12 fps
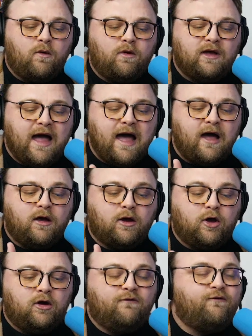We
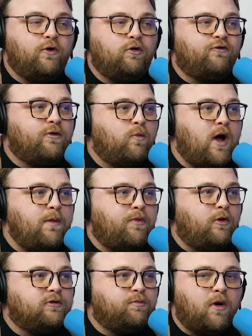got good food from White
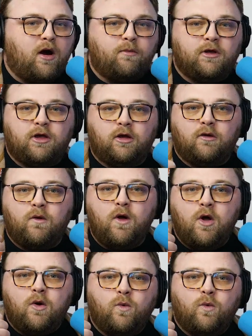Bull's Barbecue.